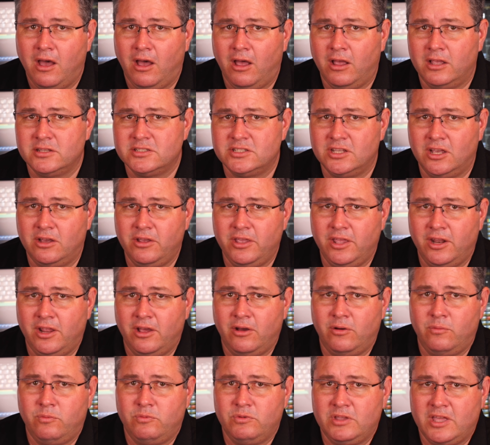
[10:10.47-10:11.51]
Also,
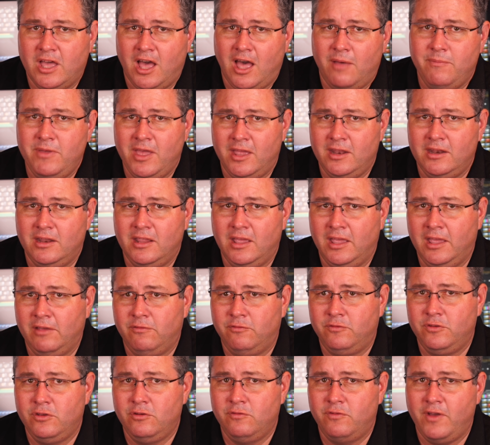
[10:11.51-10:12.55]
comment
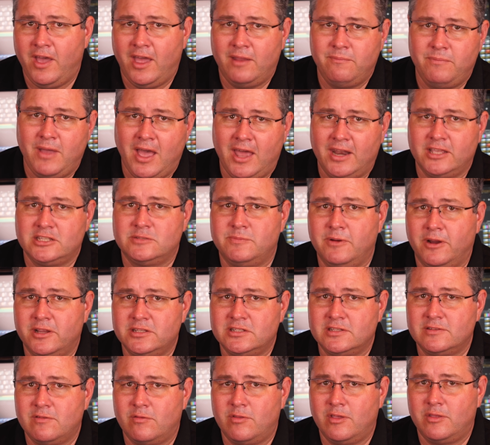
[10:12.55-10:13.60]
if you've had bad
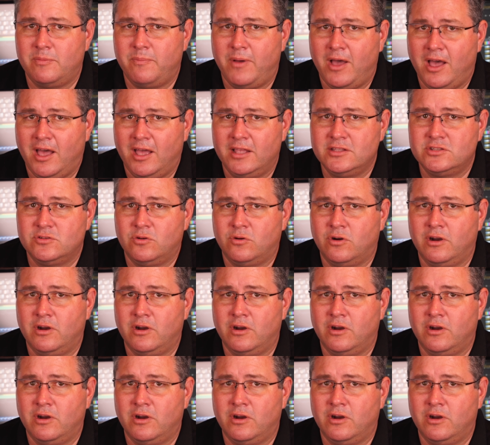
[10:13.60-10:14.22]
experiences with those pods